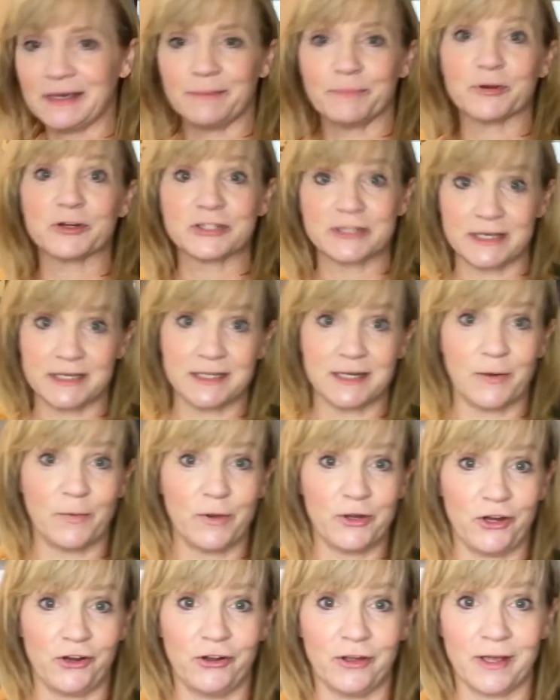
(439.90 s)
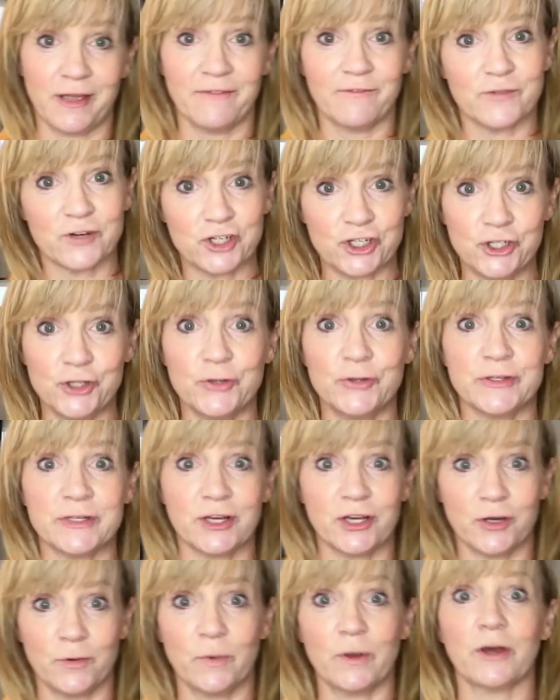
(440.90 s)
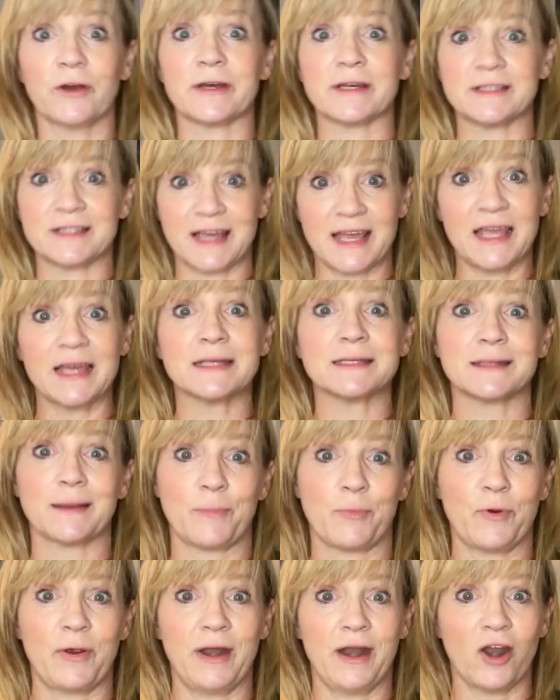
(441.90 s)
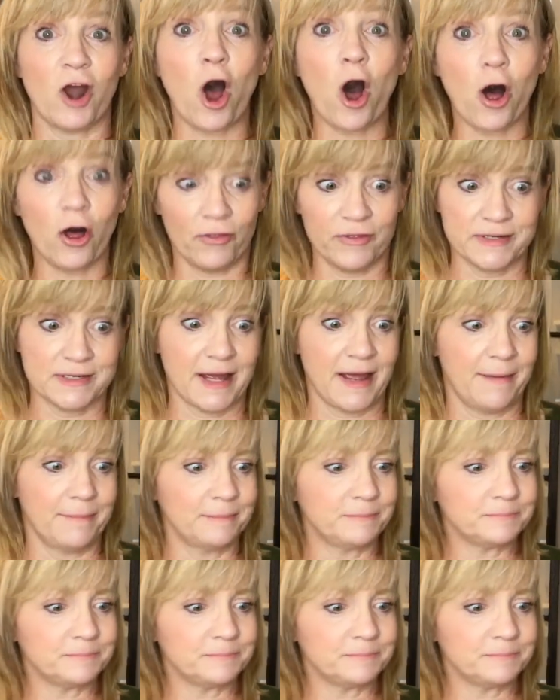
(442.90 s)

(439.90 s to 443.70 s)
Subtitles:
persistent when you're looking for shoes at Goodwill, because they get separated all the time.